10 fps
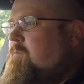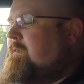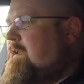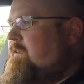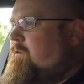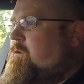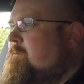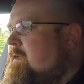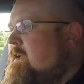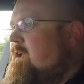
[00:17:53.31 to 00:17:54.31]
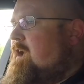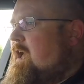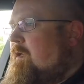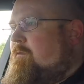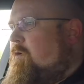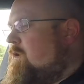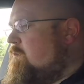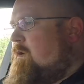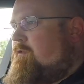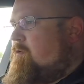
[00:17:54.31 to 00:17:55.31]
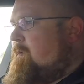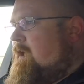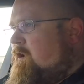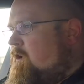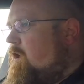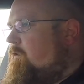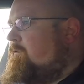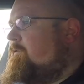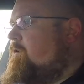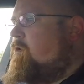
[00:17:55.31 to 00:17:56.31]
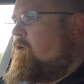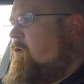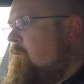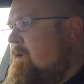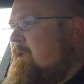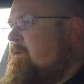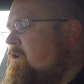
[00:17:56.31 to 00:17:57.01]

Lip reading: diesel, and I'm talking whether it be a Golf or maybe an